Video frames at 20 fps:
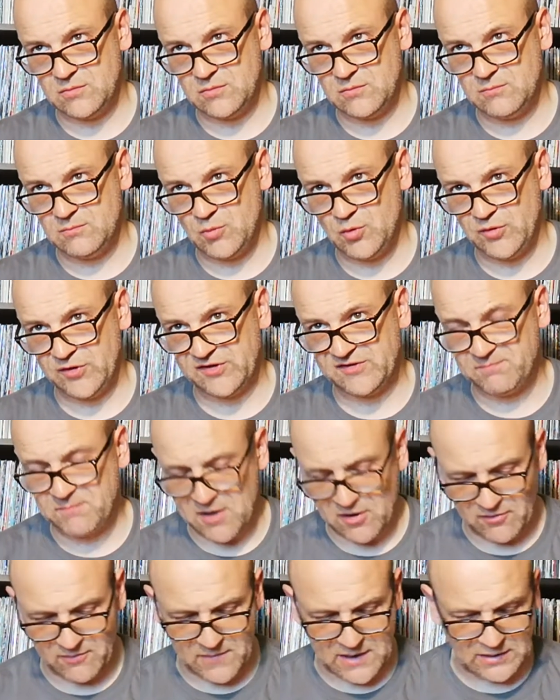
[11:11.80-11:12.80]
more
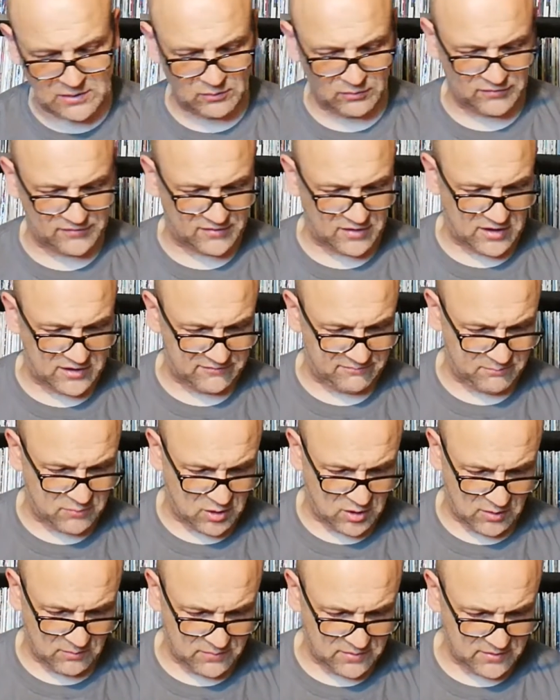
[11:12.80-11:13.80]
experimental side of
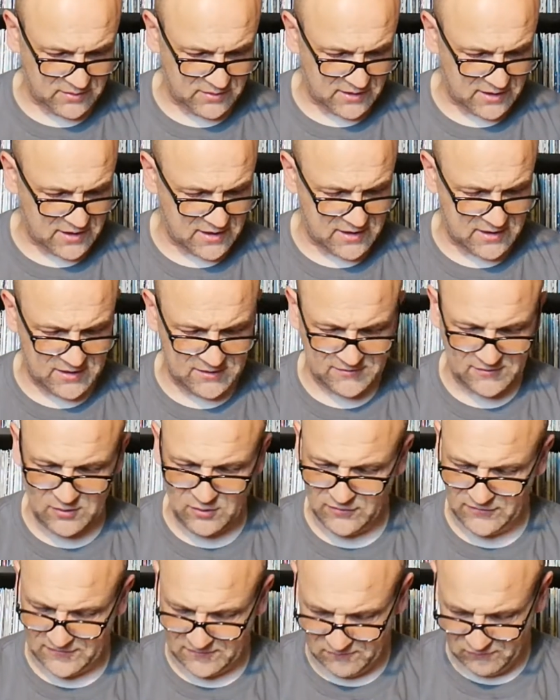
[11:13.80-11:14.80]
pop, and it's got
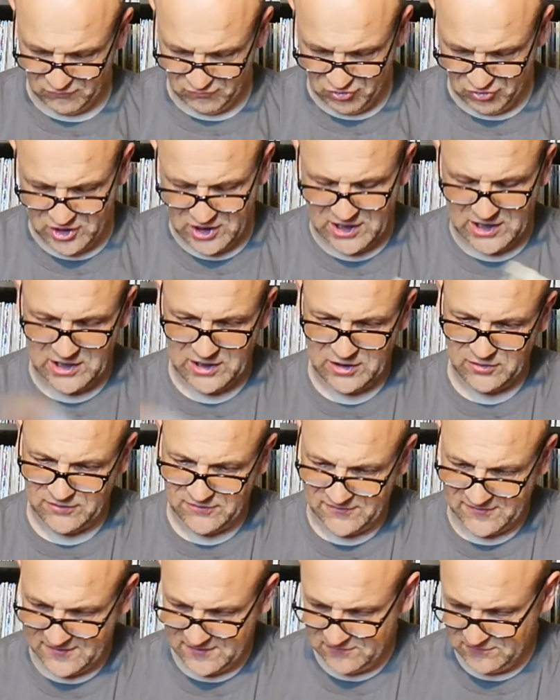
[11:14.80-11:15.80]
some really good
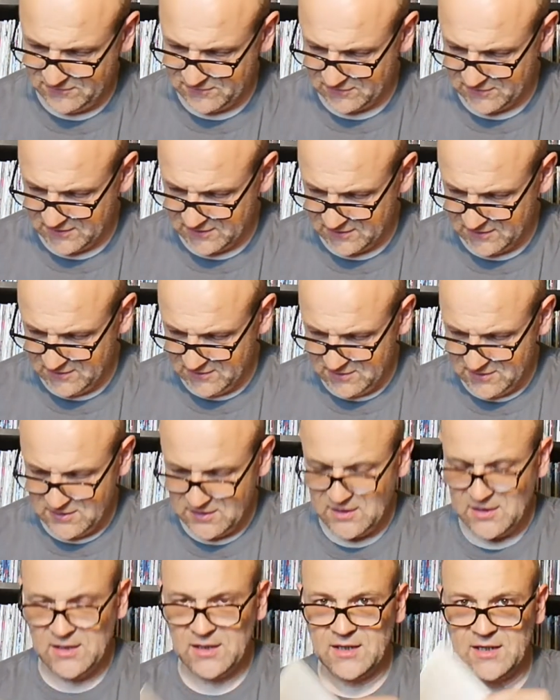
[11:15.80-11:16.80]
sounds on it.
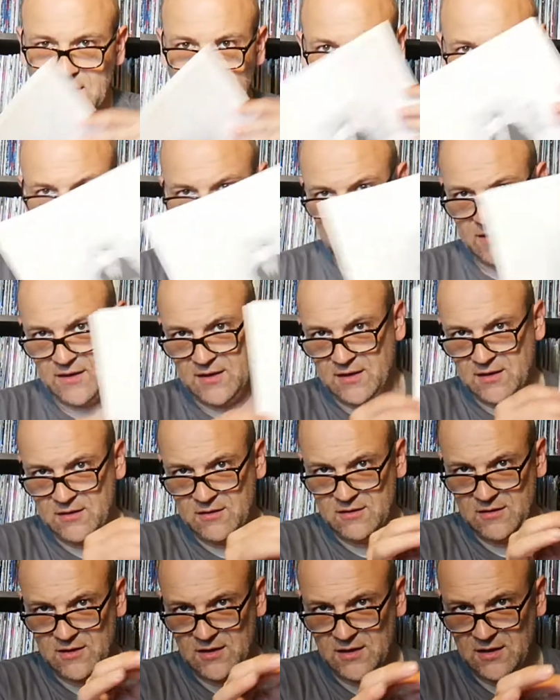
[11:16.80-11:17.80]
Came with a
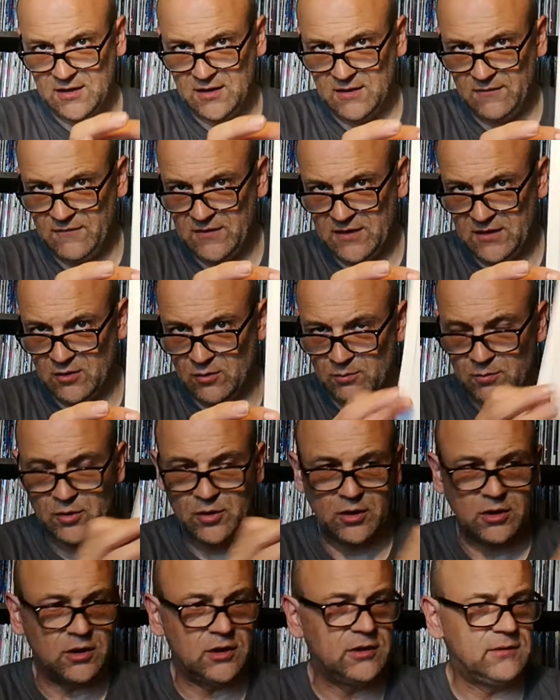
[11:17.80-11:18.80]
lovely little
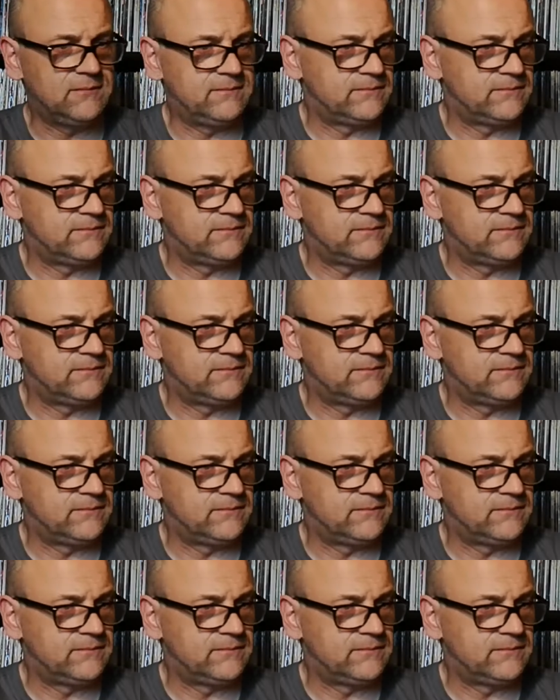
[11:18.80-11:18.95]
booklet